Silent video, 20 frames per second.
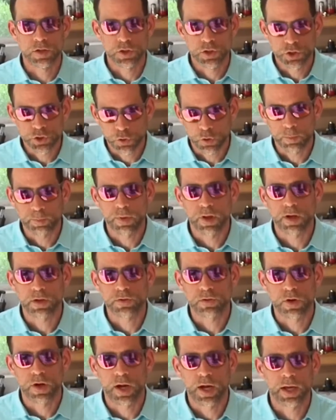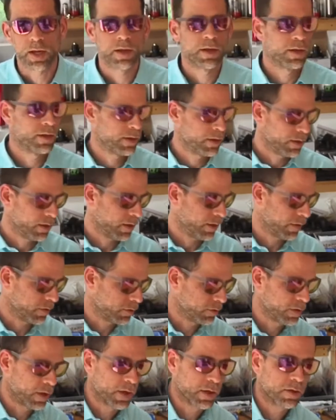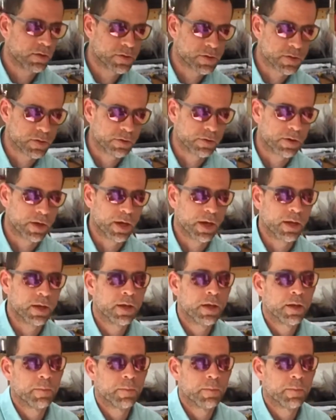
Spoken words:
short block dry, and then you take your cylinder head.